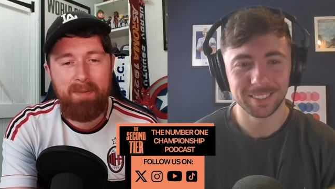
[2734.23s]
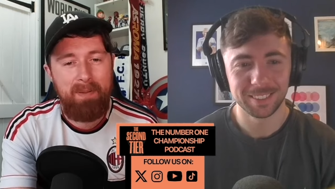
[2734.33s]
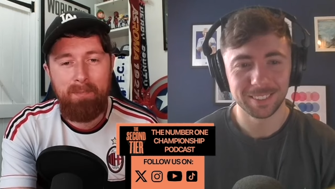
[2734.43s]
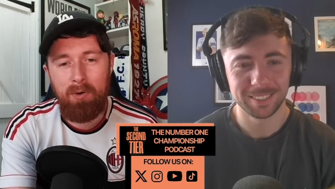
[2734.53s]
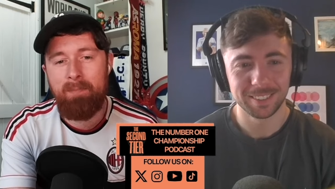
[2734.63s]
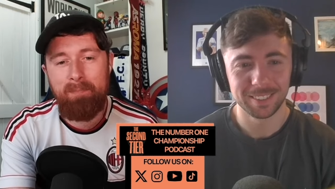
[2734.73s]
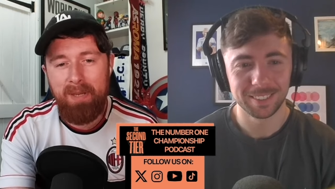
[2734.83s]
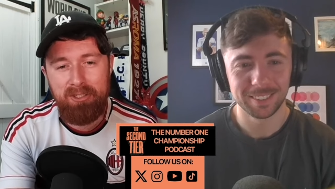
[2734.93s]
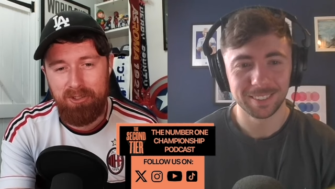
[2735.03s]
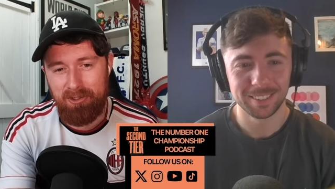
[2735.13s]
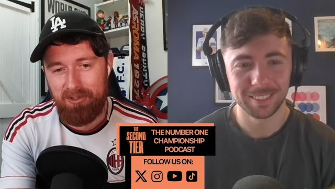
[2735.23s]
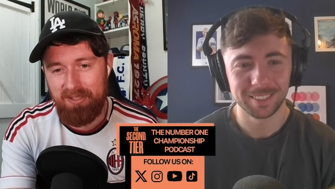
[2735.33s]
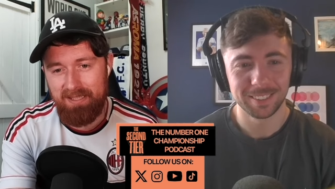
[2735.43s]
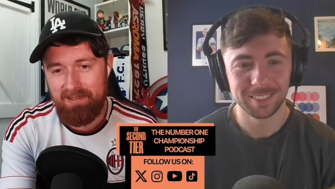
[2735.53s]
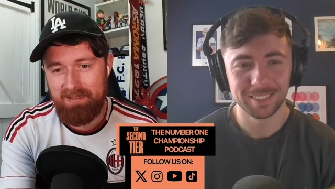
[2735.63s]
Speaker 1: a bit more ambitious,
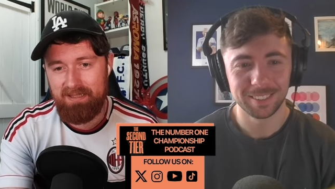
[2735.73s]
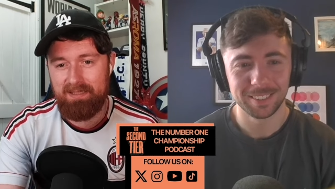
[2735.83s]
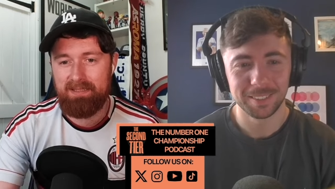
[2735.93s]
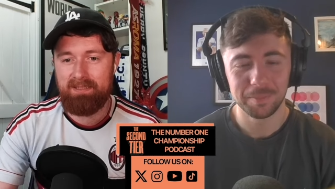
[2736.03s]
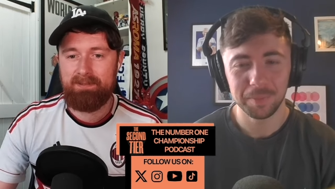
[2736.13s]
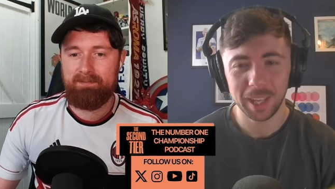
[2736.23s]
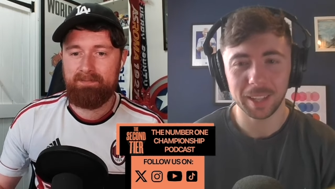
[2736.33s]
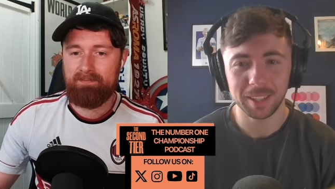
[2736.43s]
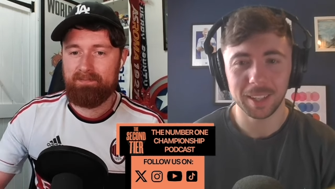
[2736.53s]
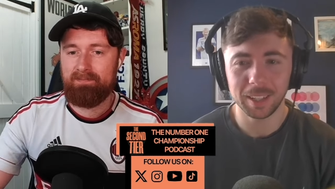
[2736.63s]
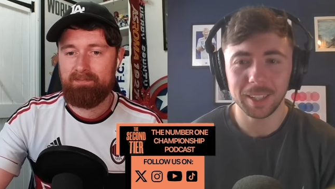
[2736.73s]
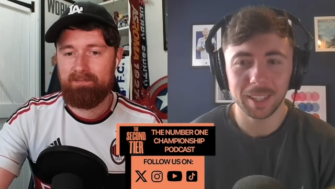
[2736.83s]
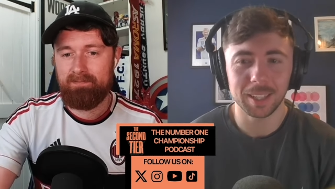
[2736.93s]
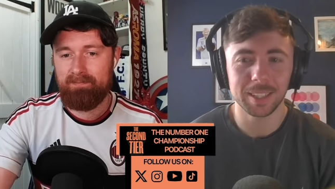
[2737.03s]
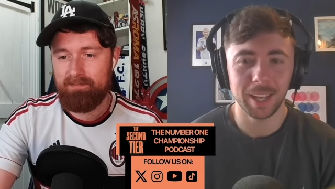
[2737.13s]
Justin.
Speaker 2: Yeah, I think
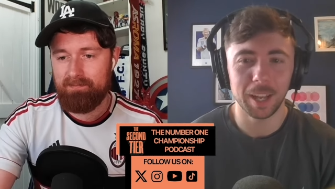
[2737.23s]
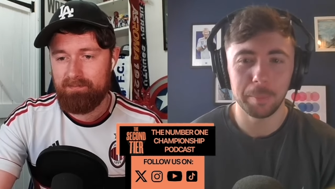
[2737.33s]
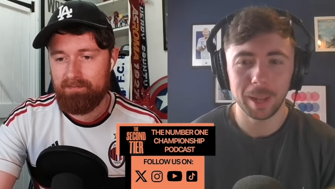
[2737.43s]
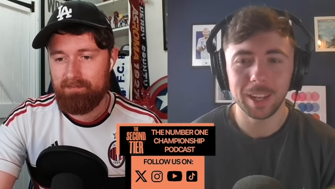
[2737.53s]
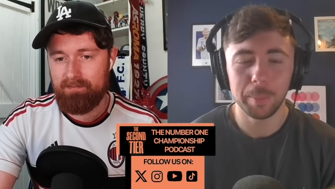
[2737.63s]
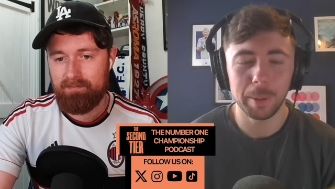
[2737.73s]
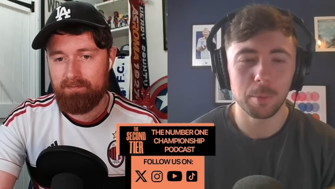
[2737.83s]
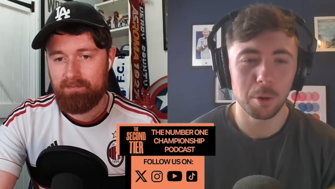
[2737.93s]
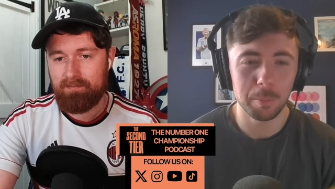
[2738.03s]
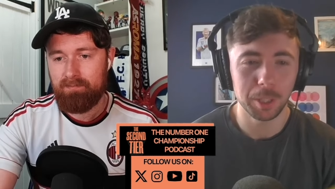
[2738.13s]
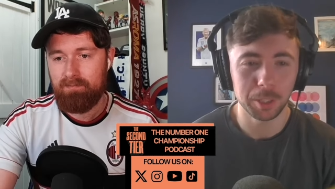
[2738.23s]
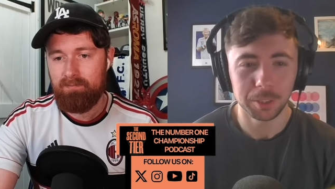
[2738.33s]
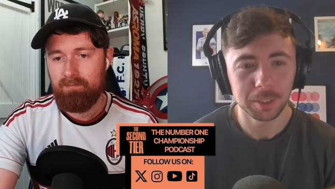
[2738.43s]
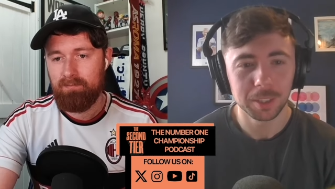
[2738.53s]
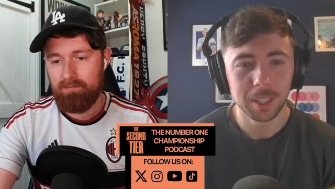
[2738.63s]
that's it. A, a little bit more ambitious